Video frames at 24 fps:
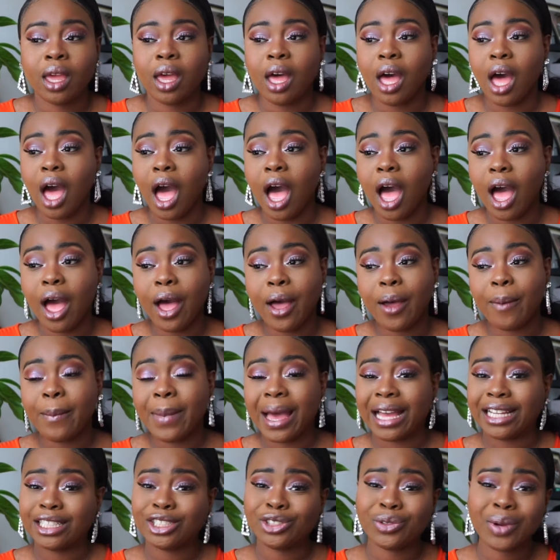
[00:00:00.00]
um
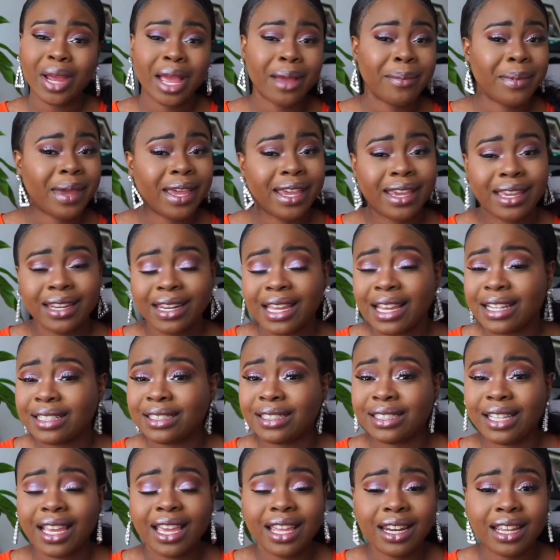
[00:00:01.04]
I tried my hand at
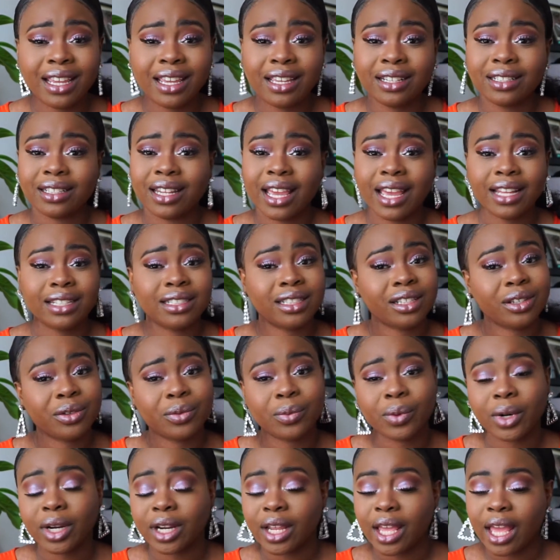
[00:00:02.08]
dating. That didn't
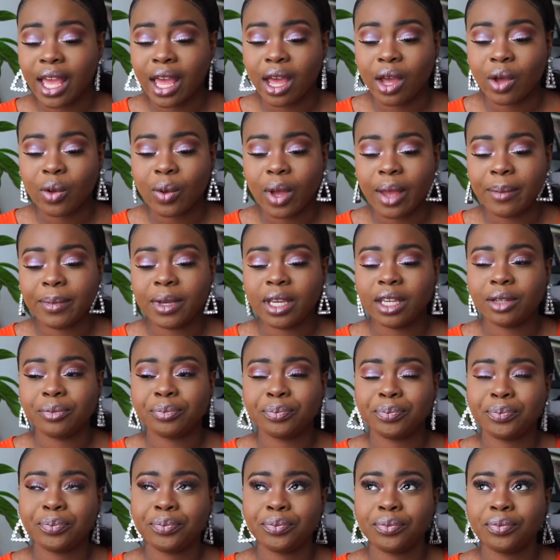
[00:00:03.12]
work out. I mean,
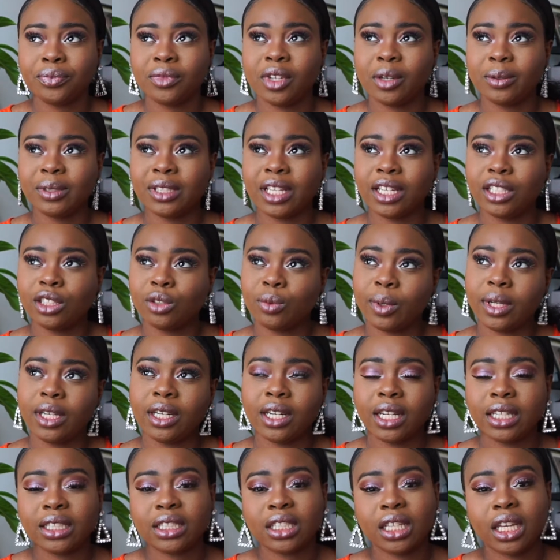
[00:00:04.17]
that was like twenty
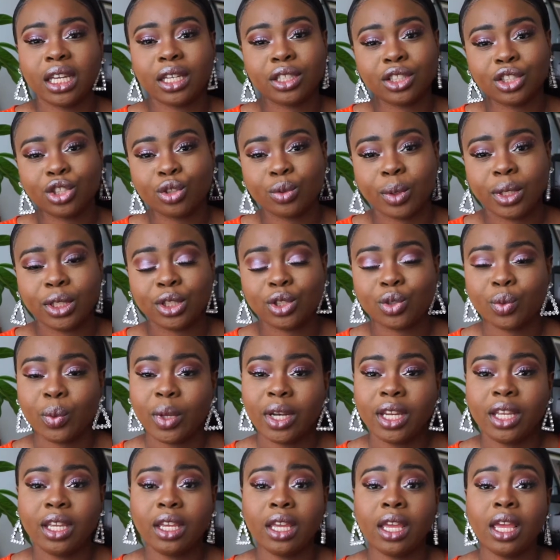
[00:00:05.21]
nineteen to twenty
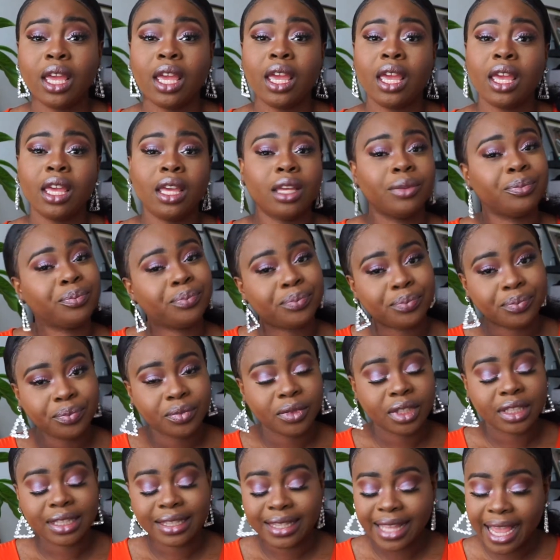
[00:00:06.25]
twenty.
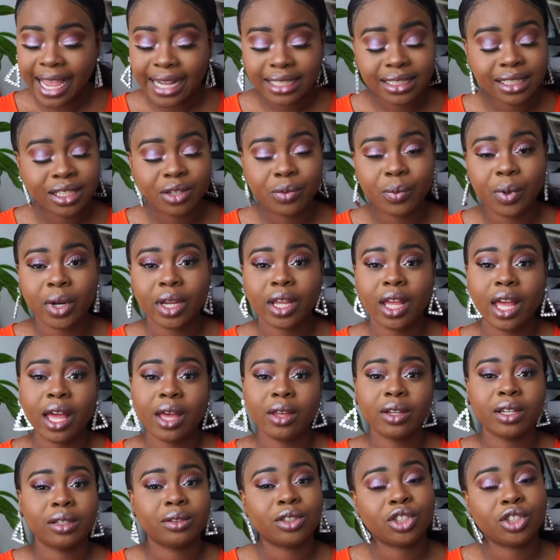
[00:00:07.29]
That didn't work out. That